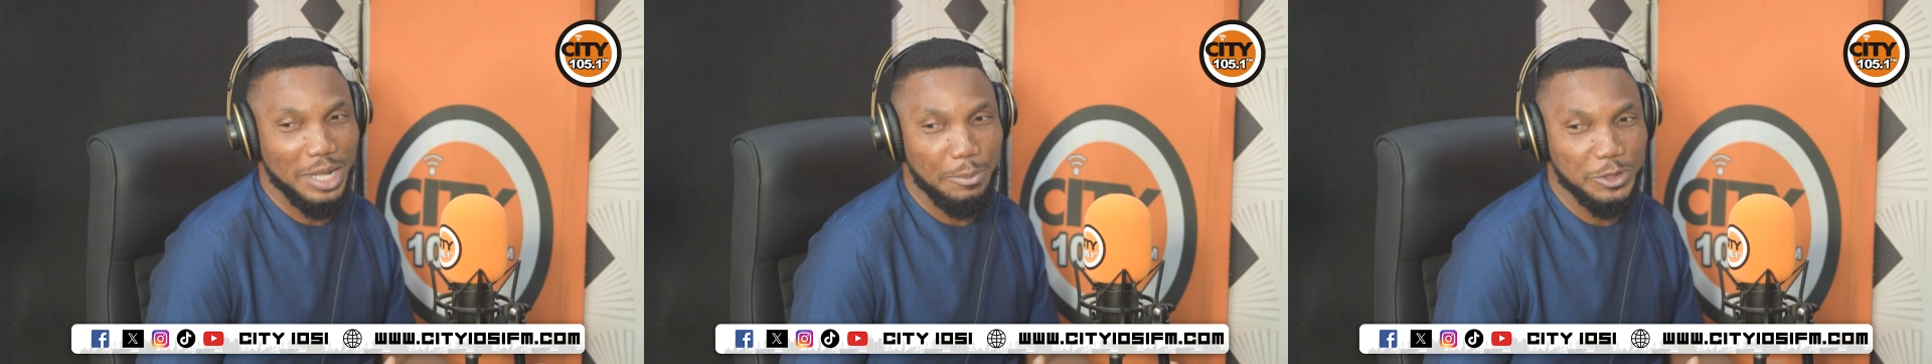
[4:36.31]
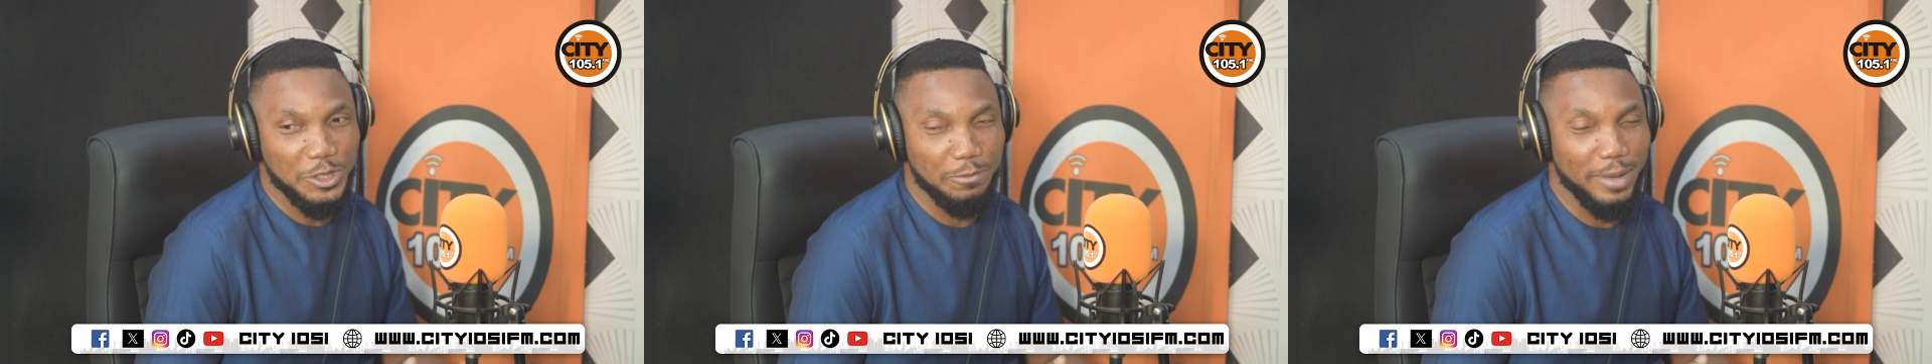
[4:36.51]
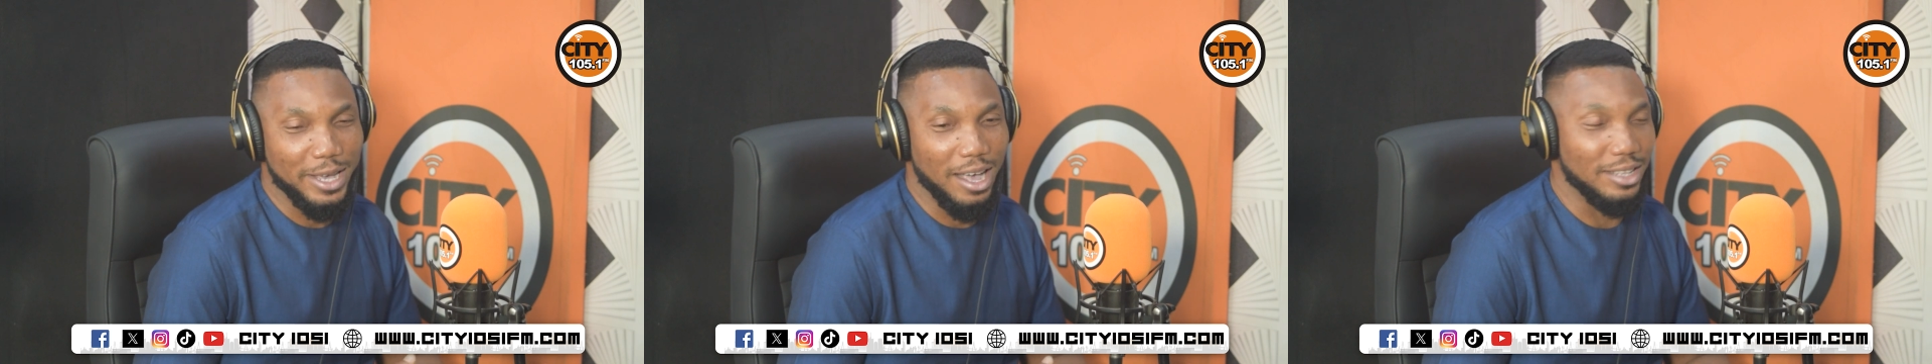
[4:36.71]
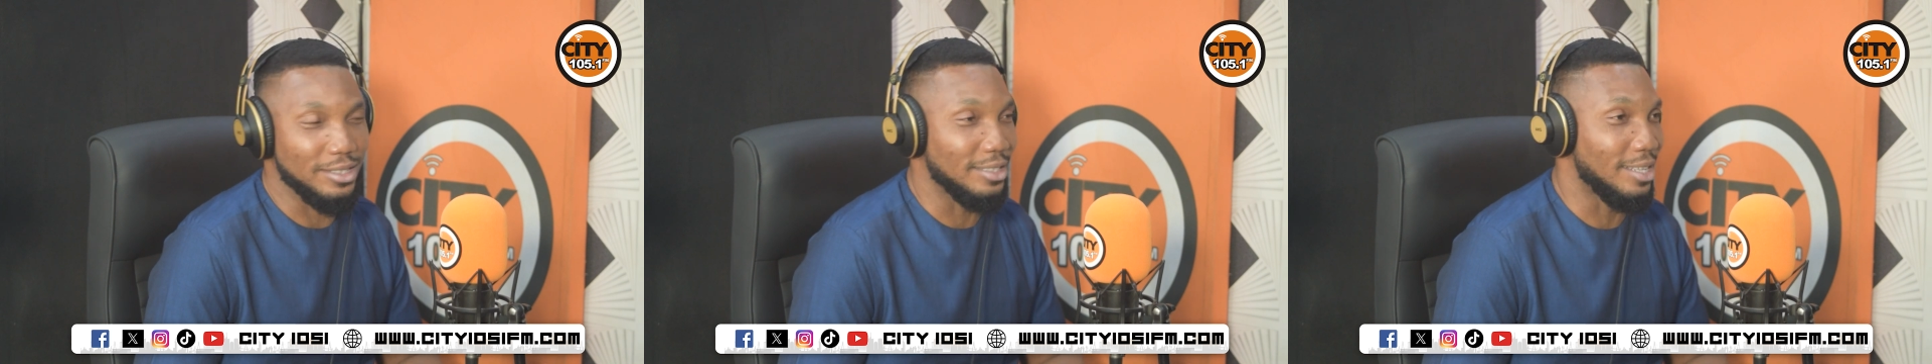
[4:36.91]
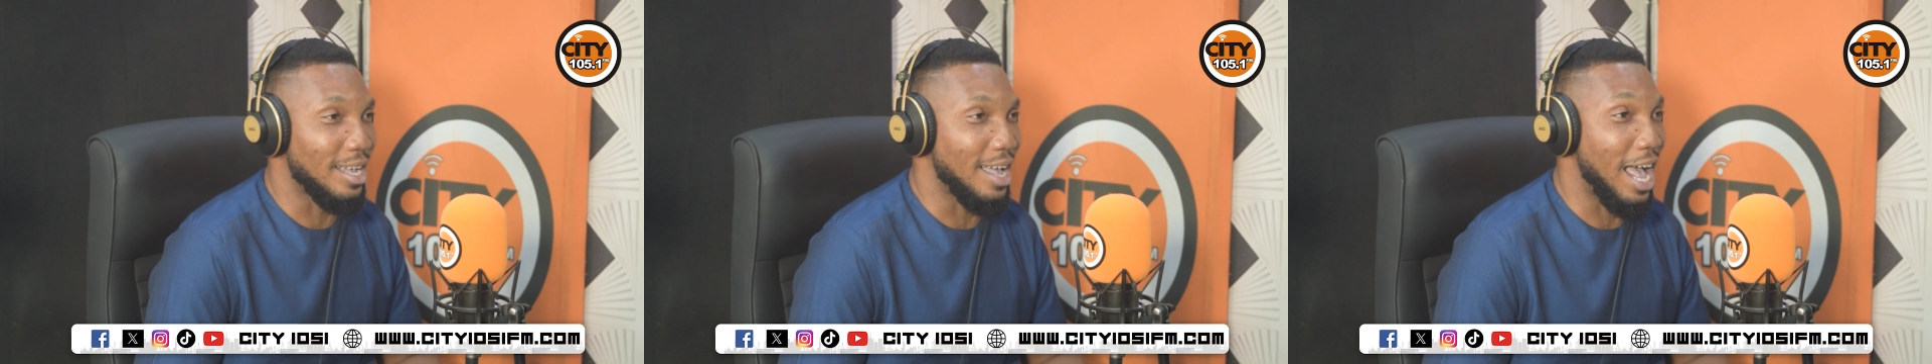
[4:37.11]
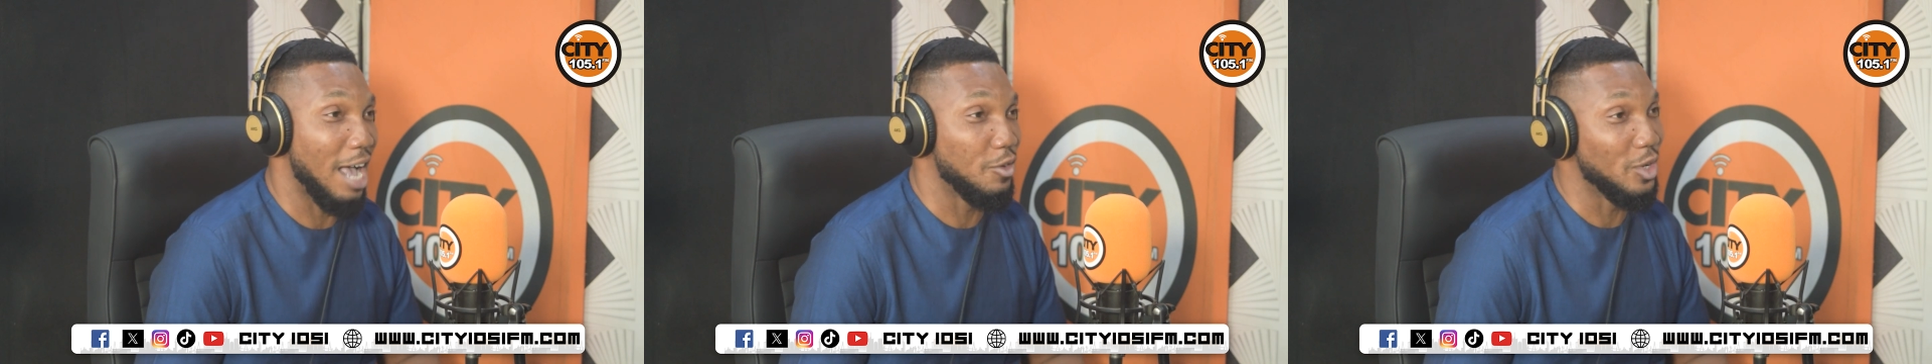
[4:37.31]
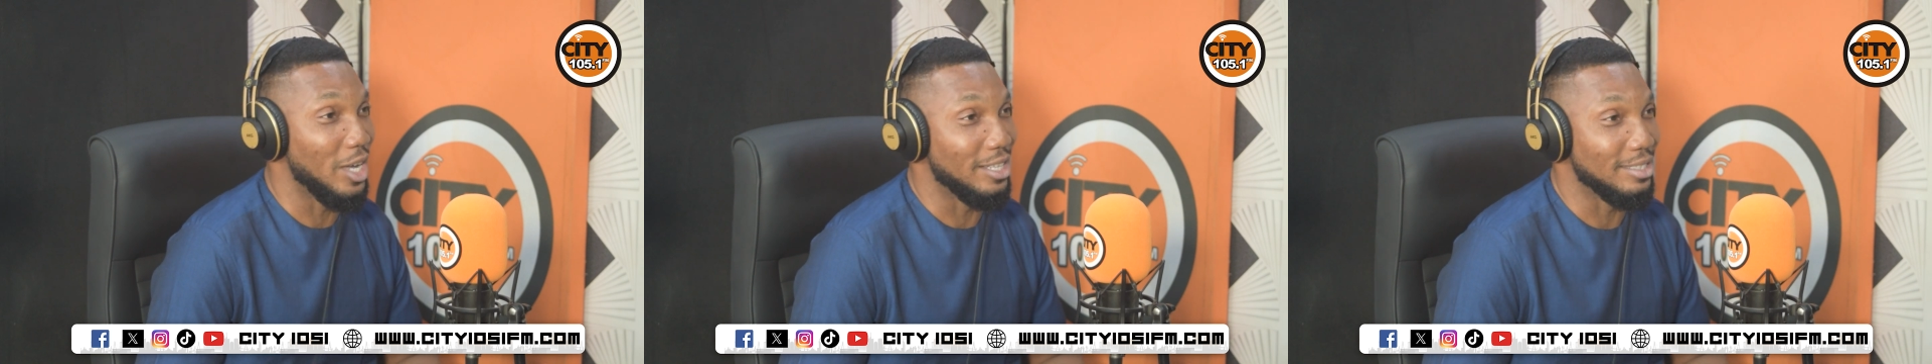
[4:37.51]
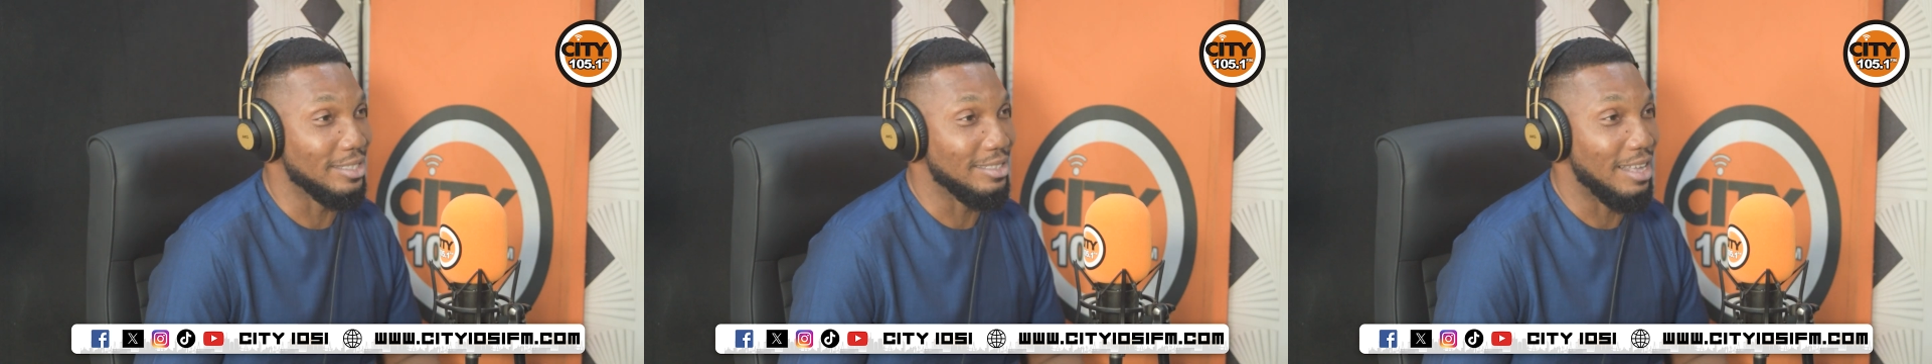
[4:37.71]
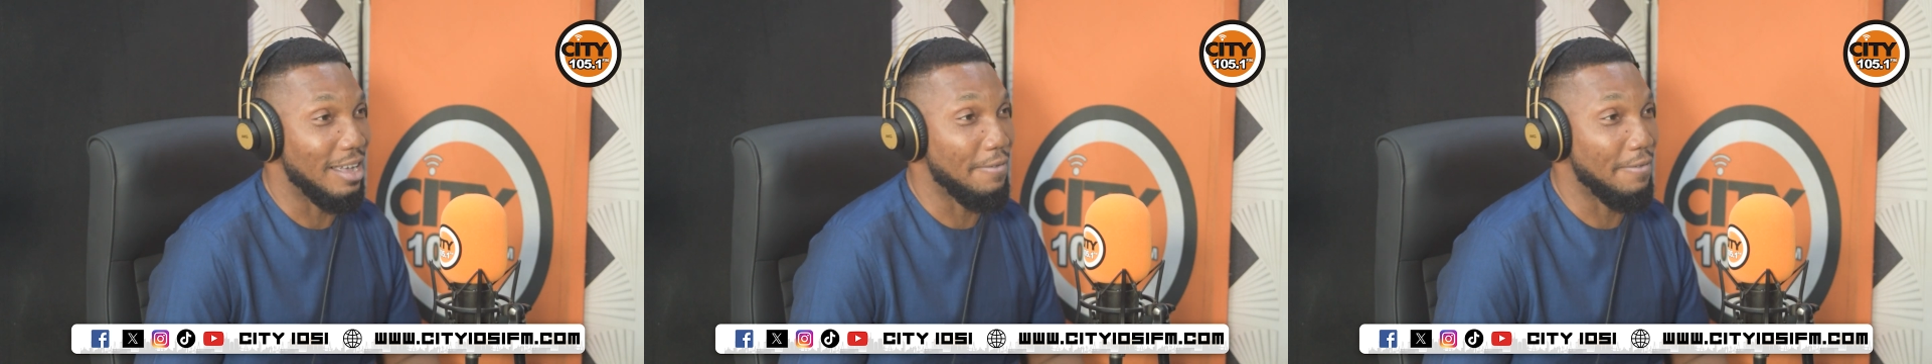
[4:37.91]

that most of my artists are arrogant.